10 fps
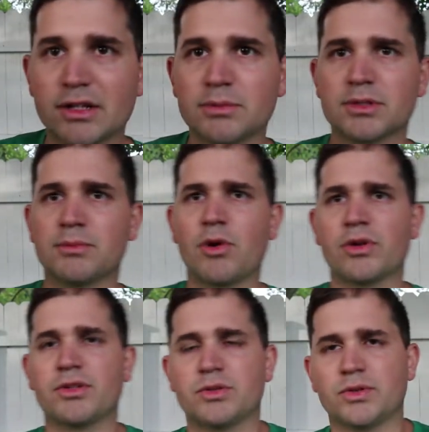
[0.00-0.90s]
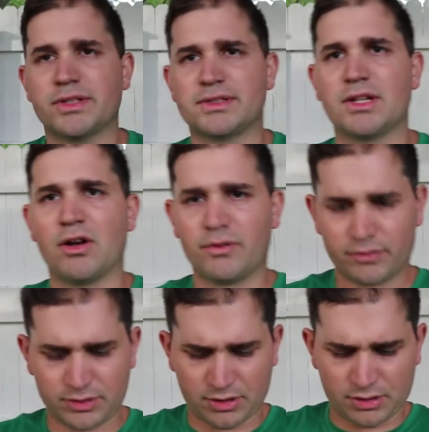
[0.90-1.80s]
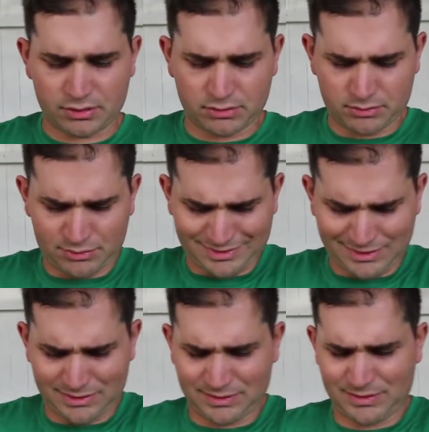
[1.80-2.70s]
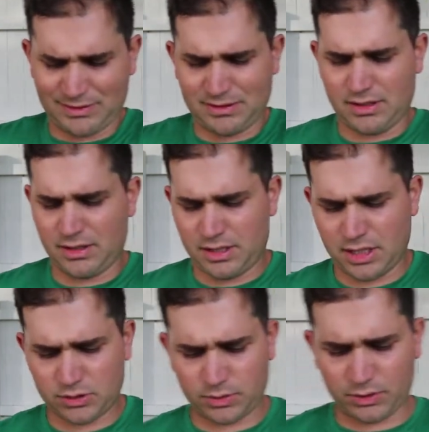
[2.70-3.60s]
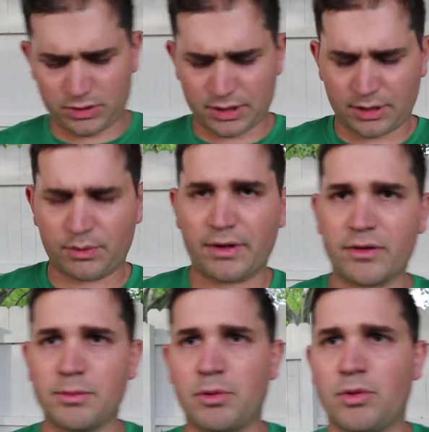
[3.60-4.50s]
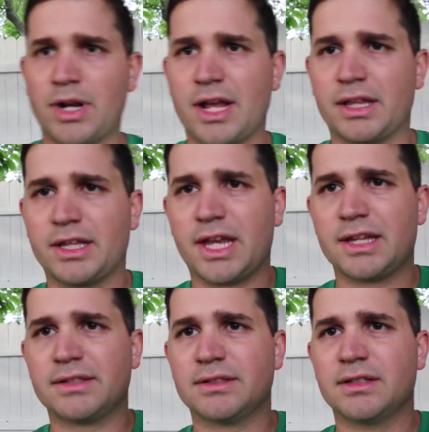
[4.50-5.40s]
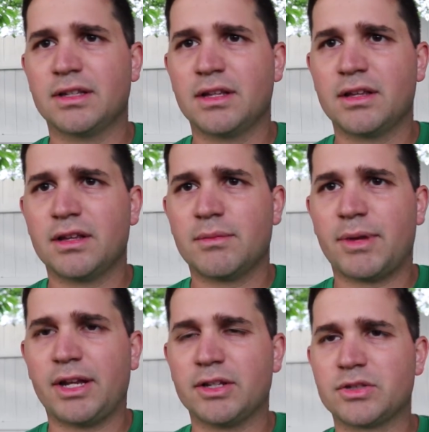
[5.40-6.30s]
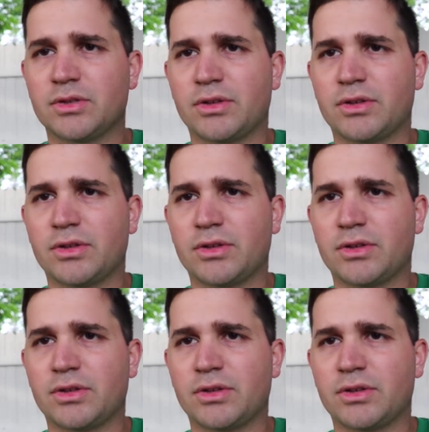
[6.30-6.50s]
comes the multi-tool itself. So here's what it looks like whenever you pull it out of the case. My initial